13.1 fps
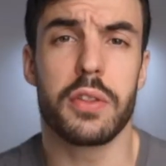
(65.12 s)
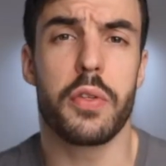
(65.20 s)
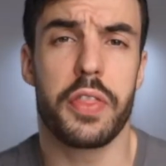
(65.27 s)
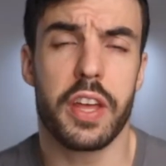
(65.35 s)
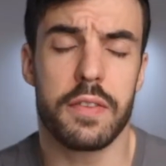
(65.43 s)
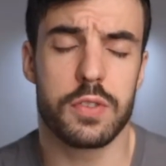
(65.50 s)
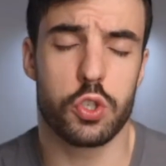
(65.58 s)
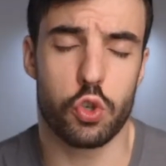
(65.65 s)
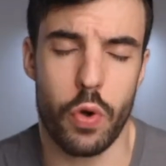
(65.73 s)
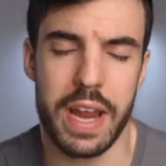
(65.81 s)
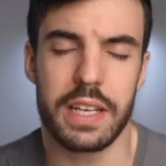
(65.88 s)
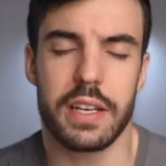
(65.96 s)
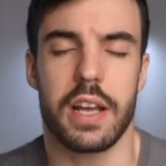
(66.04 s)
to think of
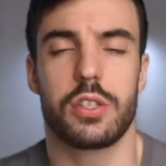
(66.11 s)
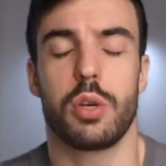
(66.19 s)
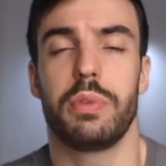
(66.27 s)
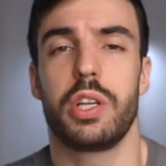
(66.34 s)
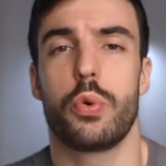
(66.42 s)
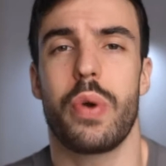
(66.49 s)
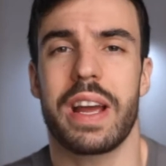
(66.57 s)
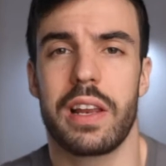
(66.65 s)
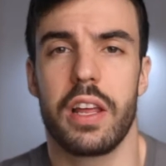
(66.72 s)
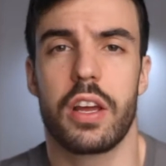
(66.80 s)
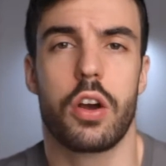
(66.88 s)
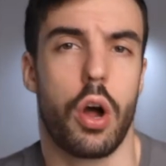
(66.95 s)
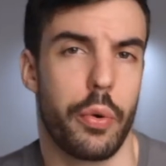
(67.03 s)
strength as something directly
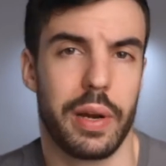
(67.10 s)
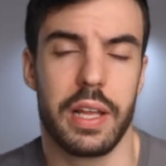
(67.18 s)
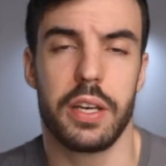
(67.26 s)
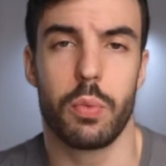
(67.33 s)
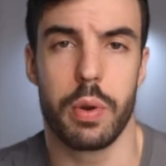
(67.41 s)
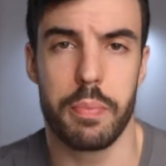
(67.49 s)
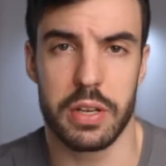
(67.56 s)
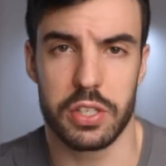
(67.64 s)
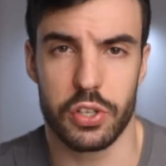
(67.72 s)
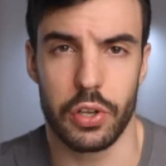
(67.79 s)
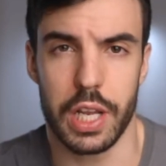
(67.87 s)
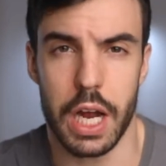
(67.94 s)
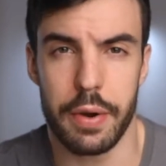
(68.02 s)
correlated with
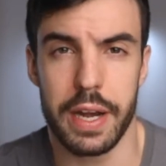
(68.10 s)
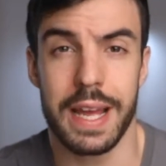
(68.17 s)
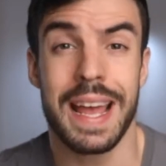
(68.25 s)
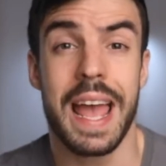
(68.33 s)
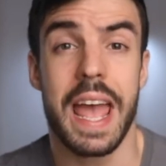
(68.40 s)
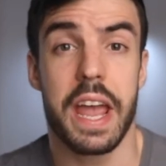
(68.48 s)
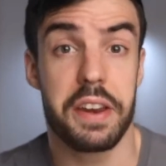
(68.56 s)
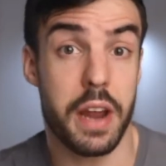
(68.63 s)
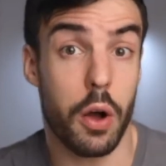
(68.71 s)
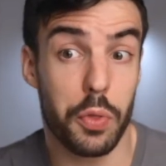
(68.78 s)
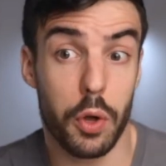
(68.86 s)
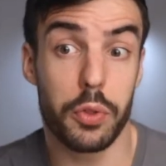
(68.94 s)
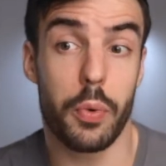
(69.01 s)
muscularity, and
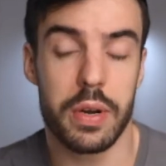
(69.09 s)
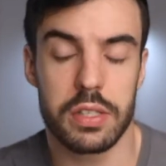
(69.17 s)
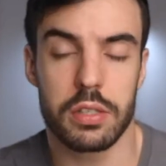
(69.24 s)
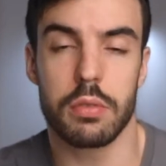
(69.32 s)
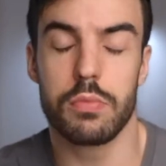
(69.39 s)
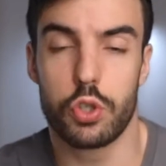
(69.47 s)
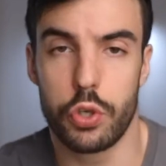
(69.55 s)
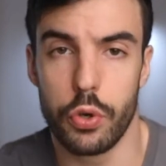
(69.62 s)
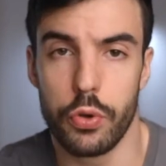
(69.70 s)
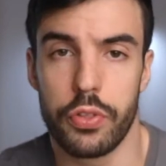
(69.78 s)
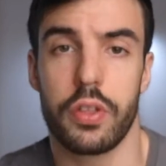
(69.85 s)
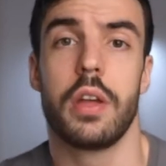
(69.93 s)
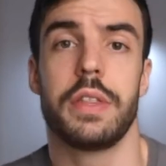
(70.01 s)
although there is some
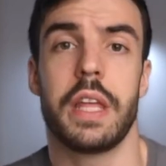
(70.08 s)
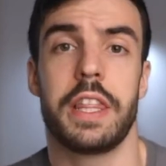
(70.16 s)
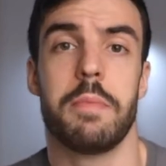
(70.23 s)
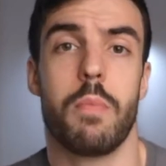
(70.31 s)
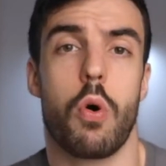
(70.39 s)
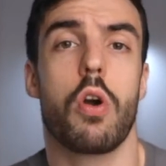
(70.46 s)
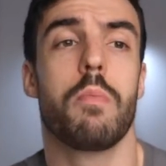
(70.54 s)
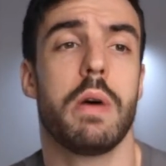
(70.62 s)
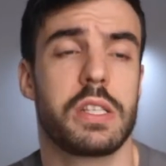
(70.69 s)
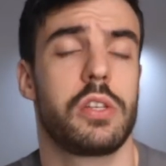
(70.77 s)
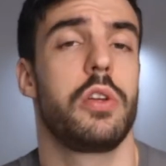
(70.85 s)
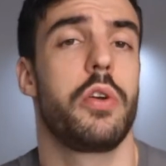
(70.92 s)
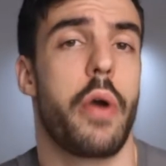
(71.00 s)
truth that the more
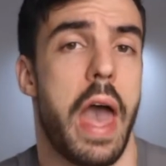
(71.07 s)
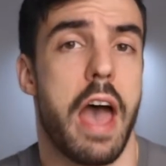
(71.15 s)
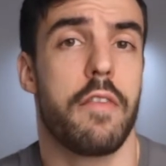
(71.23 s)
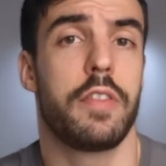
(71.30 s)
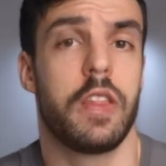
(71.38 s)
muscle you have,